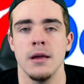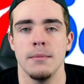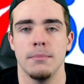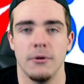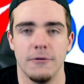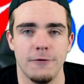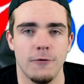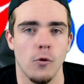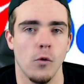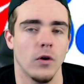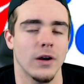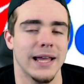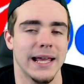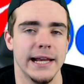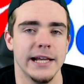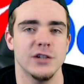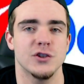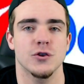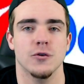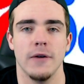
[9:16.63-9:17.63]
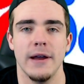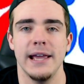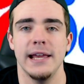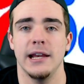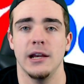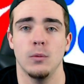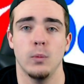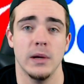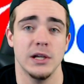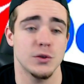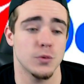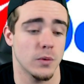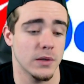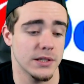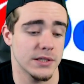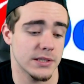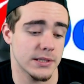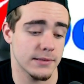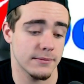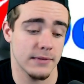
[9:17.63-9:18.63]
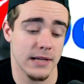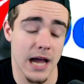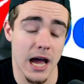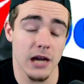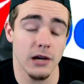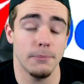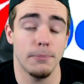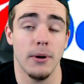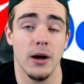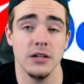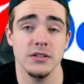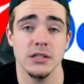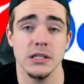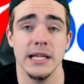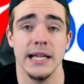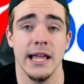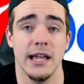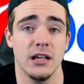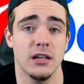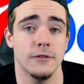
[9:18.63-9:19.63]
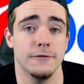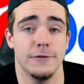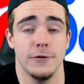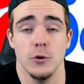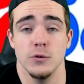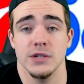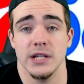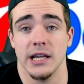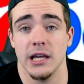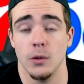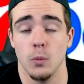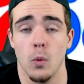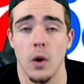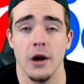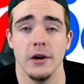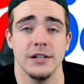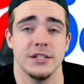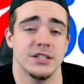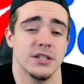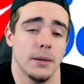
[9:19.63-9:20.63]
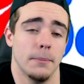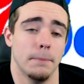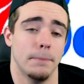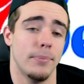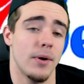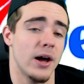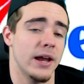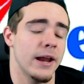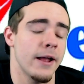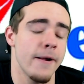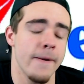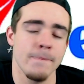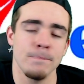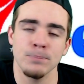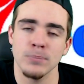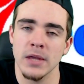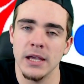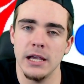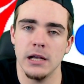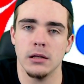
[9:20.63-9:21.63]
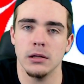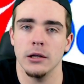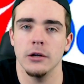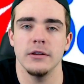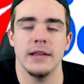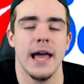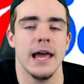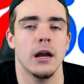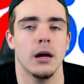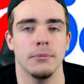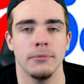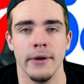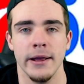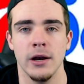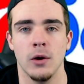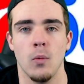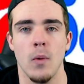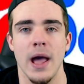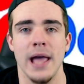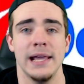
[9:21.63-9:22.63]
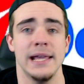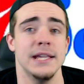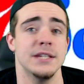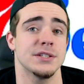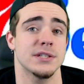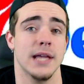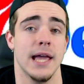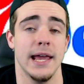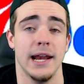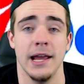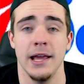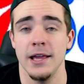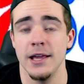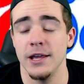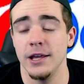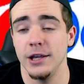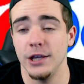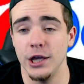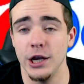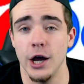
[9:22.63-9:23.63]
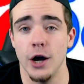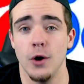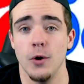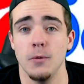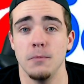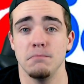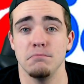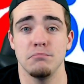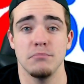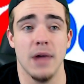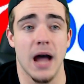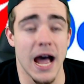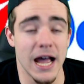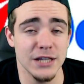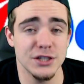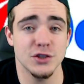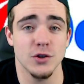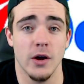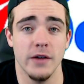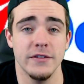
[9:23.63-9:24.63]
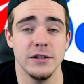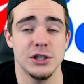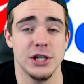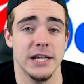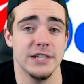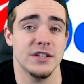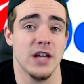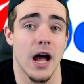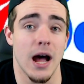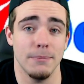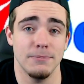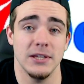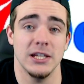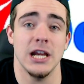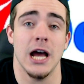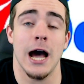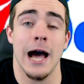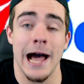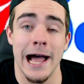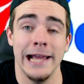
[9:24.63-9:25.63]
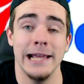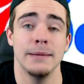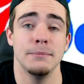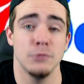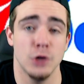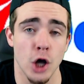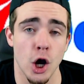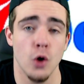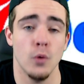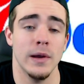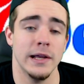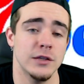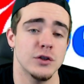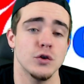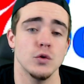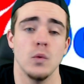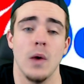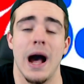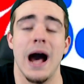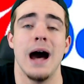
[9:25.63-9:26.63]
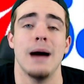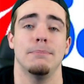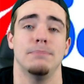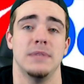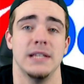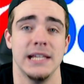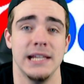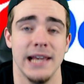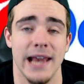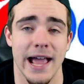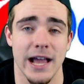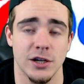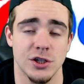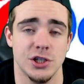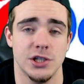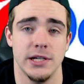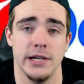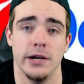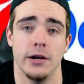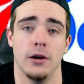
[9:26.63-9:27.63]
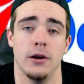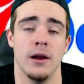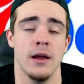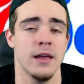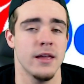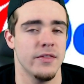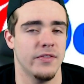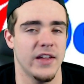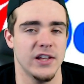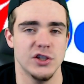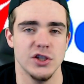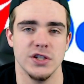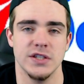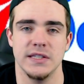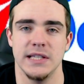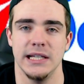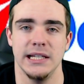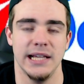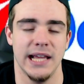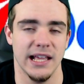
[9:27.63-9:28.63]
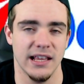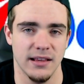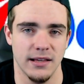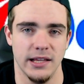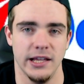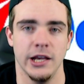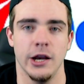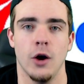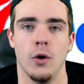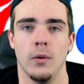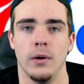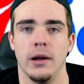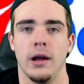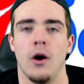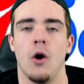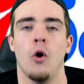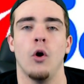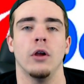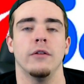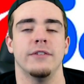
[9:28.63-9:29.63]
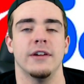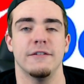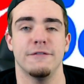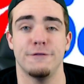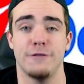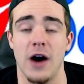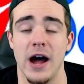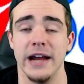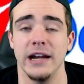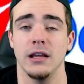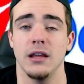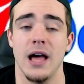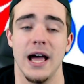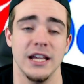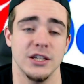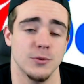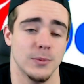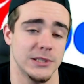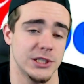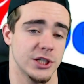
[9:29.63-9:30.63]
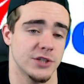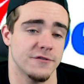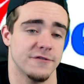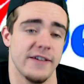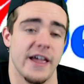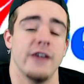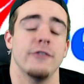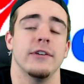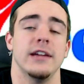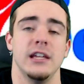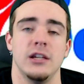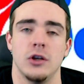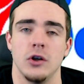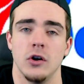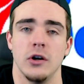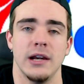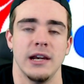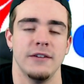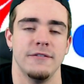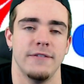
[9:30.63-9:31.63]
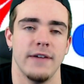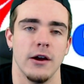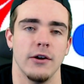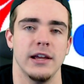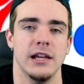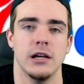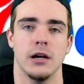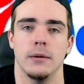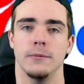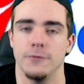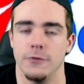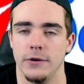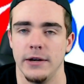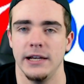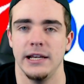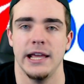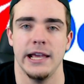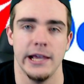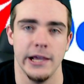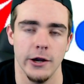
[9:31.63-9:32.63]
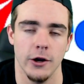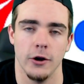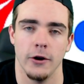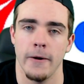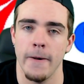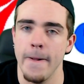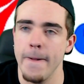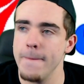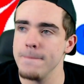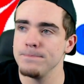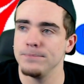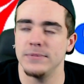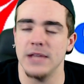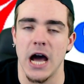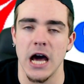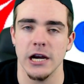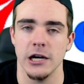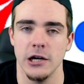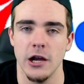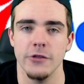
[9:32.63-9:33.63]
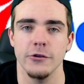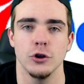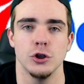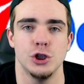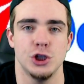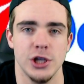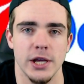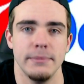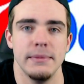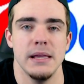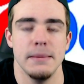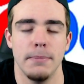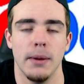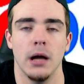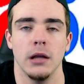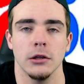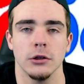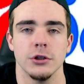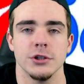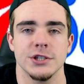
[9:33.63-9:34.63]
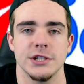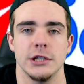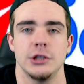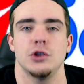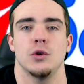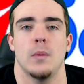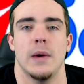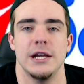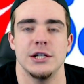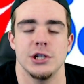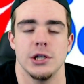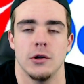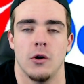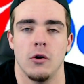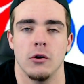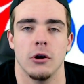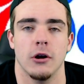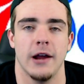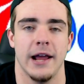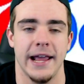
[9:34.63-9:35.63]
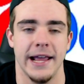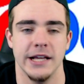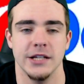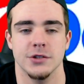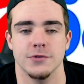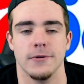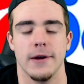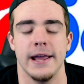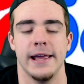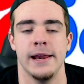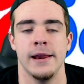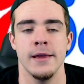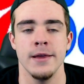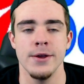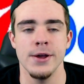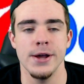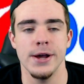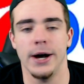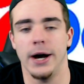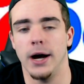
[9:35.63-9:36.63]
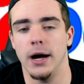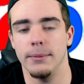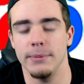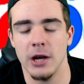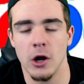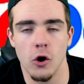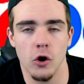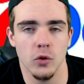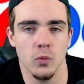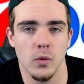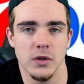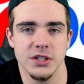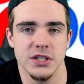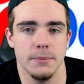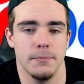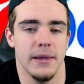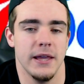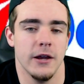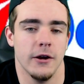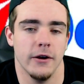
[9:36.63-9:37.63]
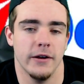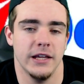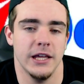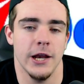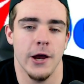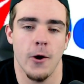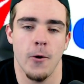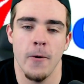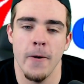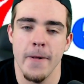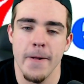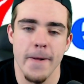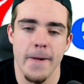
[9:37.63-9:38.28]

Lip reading: before getting traded, which was kind of puzzling and confusing and worrisome, but he cleared that up right away. He said, you know, I still have the chance to opt in. I am going to opt in next year. They just didn't get, you know, all of it finalized, which is very good and very comforting to hear. Not another Jimmy Butler situation on our hands, right? And Harden wants to be here. You know,